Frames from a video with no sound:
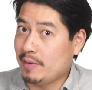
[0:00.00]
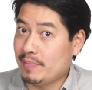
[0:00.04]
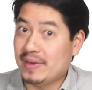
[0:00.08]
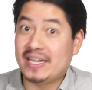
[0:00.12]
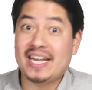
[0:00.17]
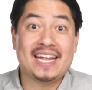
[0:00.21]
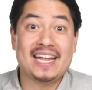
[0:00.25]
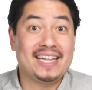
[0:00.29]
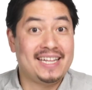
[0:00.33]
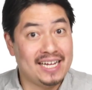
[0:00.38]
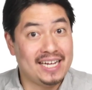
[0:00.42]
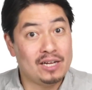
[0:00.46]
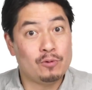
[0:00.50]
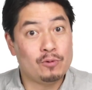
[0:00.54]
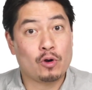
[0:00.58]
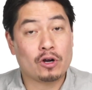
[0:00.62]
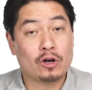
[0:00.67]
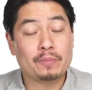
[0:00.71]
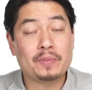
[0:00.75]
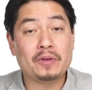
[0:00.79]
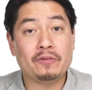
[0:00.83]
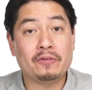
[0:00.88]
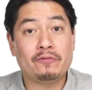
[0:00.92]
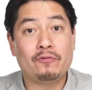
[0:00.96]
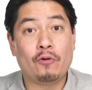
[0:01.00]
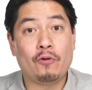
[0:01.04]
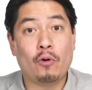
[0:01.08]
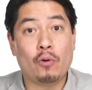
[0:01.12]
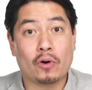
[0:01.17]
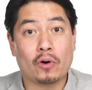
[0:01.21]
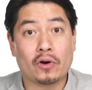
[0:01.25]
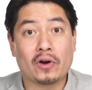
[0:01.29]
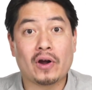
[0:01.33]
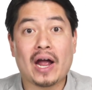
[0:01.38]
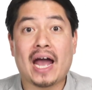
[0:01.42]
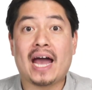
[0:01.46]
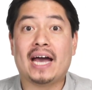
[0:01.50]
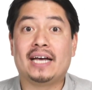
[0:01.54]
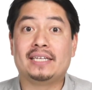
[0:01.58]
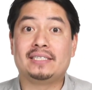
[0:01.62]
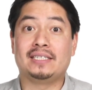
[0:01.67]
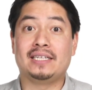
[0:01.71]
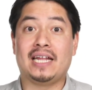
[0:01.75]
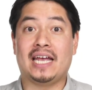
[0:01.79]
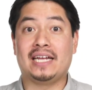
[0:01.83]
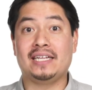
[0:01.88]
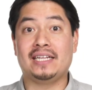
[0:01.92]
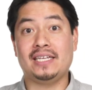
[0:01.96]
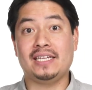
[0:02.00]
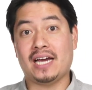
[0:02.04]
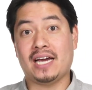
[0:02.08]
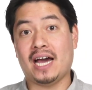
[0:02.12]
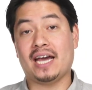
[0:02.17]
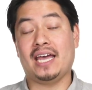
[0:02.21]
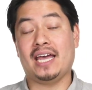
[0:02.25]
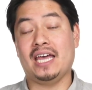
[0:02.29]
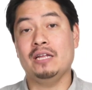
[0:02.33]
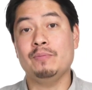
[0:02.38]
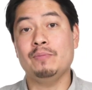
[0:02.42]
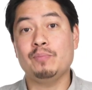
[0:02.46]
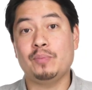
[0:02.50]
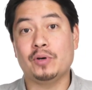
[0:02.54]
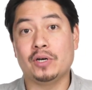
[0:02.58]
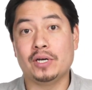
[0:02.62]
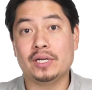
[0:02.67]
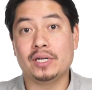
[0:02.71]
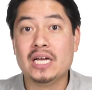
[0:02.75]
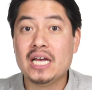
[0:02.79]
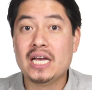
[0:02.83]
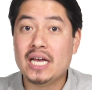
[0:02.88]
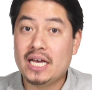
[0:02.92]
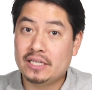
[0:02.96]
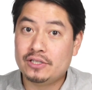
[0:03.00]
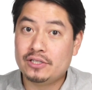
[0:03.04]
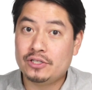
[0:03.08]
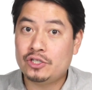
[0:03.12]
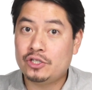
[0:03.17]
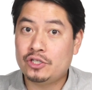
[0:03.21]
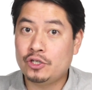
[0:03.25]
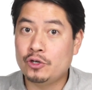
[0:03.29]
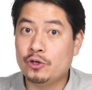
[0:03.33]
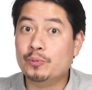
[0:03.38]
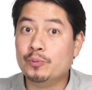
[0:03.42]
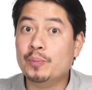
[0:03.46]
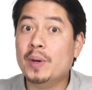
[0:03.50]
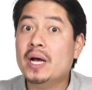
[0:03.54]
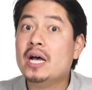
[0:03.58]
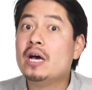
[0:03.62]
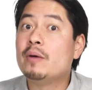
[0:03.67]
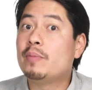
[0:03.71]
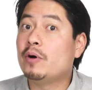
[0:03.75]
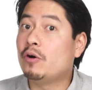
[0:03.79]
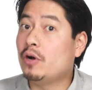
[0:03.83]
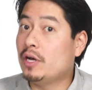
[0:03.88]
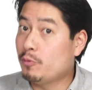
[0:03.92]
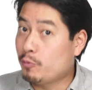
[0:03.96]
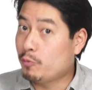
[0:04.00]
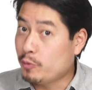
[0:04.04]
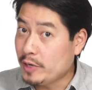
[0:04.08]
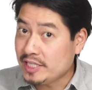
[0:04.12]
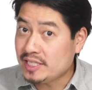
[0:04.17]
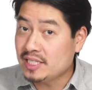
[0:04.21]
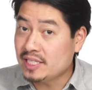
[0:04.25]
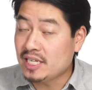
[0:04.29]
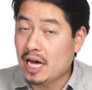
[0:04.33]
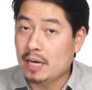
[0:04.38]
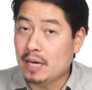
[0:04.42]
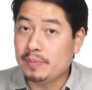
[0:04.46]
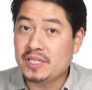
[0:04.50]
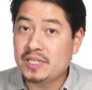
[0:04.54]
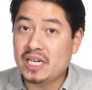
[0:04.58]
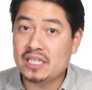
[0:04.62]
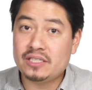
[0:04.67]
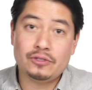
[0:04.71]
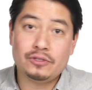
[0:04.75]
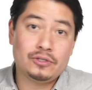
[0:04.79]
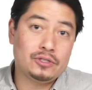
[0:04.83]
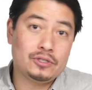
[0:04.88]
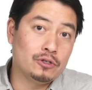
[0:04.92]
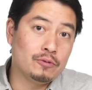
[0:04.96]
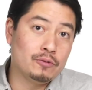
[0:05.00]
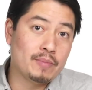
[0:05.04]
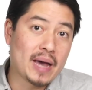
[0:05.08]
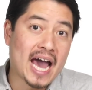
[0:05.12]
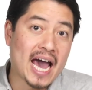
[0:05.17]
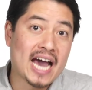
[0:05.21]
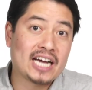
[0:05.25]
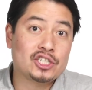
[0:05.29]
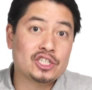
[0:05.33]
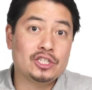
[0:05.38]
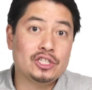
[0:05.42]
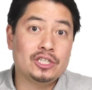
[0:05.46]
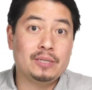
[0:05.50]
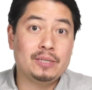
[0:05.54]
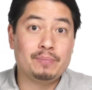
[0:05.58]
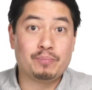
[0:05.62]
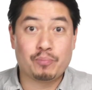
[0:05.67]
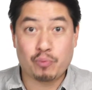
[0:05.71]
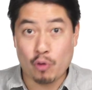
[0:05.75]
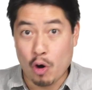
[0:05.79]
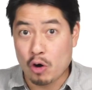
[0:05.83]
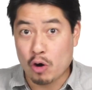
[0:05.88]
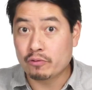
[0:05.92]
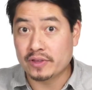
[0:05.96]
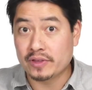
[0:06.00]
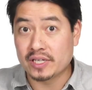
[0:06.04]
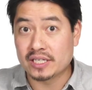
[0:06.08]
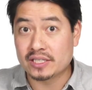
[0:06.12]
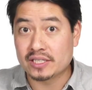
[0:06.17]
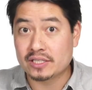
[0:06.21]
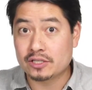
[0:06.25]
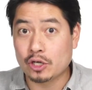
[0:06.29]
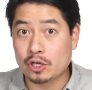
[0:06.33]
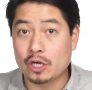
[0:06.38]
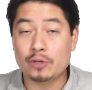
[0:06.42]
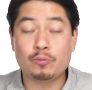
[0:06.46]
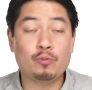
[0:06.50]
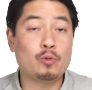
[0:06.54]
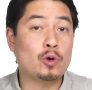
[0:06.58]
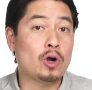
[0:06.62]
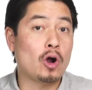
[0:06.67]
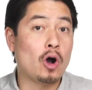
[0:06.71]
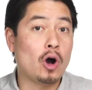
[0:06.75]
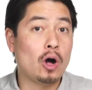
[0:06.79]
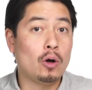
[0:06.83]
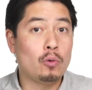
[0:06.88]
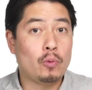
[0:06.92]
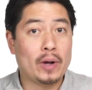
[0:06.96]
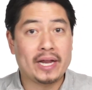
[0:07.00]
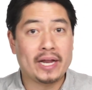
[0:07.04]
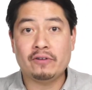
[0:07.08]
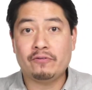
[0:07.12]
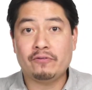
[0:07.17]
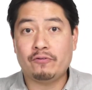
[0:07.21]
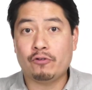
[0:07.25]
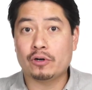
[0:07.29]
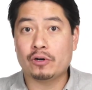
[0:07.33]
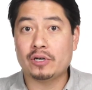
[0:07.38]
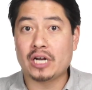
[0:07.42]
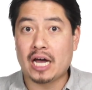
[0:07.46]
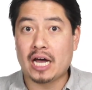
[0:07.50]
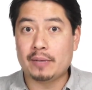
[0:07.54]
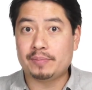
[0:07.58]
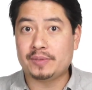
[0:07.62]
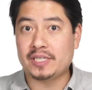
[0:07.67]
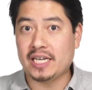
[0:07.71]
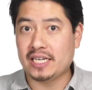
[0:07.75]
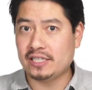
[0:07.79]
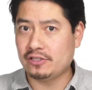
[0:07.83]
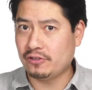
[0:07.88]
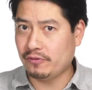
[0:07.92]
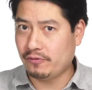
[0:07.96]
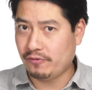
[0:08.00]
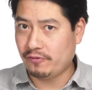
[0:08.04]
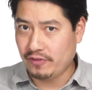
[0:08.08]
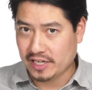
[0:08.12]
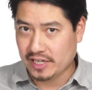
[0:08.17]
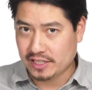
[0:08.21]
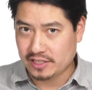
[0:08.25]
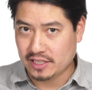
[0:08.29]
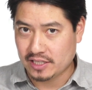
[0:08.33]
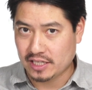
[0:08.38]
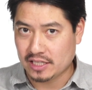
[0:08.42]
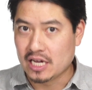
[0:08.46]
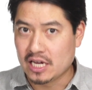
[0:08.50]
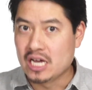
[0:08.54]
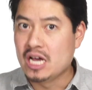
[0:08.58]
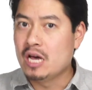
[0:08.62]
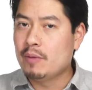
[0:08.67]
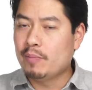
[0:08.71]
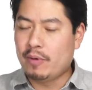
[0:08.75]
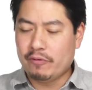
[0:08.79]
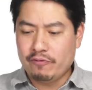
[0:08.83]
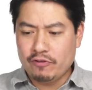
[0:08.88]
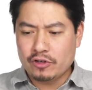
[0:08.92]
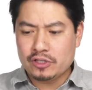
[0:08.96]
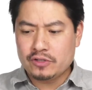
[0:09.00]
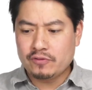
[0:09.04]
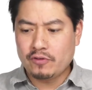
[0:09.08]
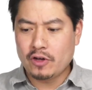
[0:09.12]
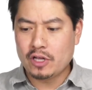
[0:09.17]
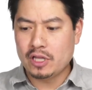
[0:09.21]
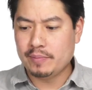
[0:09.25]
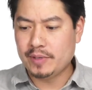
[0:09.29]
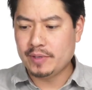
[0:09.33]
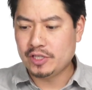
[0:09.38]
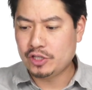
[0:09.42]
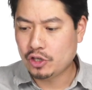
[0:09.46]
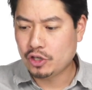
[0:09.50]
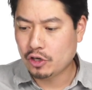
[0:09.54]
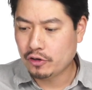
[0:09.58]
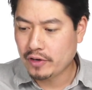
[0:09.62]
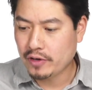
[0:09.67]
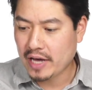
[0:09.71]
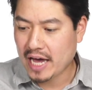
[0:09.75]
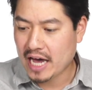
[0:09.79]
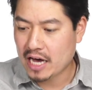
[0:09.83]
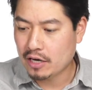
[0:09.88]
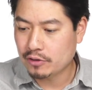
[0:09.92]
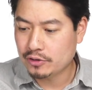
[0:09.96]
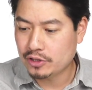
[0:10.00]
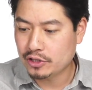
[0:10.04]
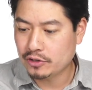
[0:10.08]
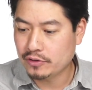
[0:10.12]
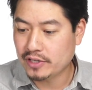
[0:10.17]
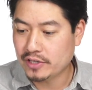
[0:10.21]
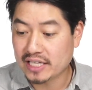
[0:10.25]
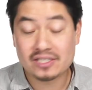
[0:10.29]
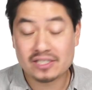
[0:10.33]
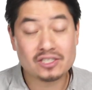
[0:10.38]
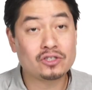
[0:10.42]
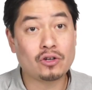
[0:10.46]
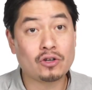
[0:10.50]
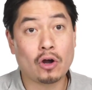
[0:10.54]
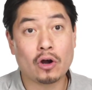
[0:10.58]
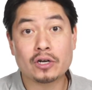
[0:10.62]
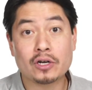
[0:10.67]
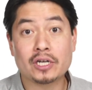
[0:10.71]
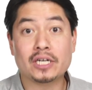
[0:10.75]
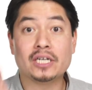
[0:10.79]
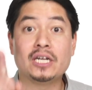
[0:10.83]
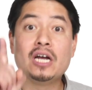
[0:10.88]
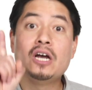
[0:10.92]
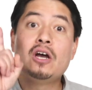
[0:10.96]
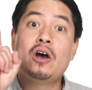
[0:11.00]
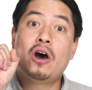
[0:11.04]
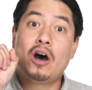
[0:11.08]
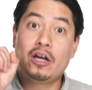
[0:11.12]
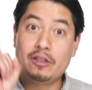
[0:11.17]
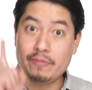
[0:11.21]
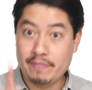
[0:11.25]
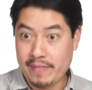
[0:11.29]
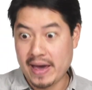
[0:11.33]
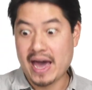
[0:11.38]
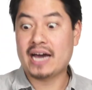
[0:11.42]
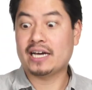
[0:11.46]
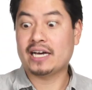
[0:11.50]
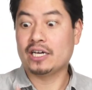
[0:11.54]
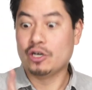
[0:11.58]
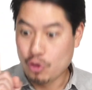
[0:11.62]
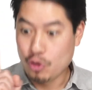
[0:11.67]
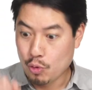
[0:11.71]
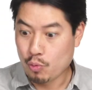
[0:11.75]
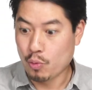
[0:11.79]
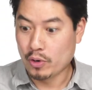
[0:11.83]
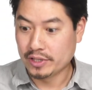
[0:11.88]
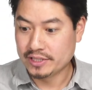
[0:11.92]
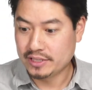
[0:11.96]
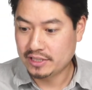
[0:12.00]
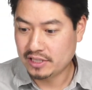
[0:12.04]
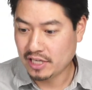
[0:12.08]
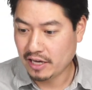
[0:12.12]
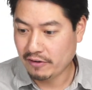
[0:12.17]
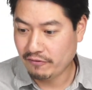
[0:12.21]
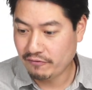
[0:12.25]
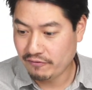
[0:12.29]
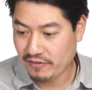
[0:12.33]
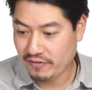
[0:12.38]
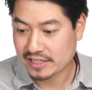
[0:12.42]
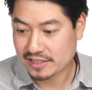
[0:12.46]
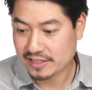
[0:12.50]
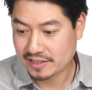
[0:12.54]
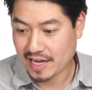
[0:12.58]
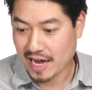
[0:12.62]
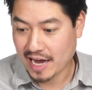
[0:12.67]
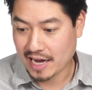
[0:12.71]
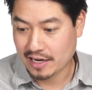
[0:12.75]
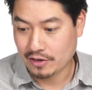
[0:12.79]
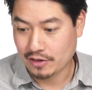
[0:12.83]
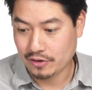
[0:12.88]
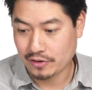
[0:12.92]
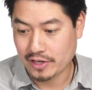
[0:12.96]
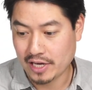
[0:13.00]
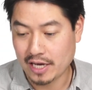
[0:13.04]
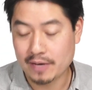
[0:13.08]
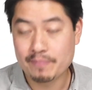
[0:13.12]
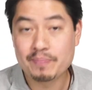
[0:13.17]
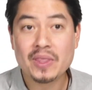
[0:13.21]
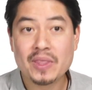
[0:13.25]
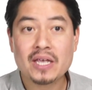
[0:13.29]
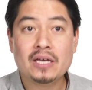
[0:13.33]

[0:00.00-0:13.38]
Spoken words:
And it did work before as an NDI input in Zoom. But a recent update to Zoom actually broke this. So we're all waiting for an update to fix it. But first of all, let me show you how to get started on the Mac once they fix that, okay?